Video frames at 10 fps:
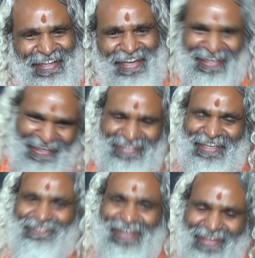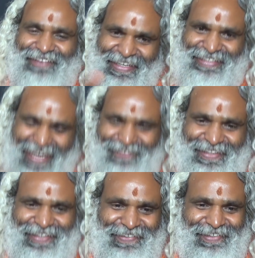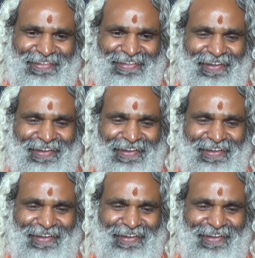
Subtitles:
Let somebody come and stay with you.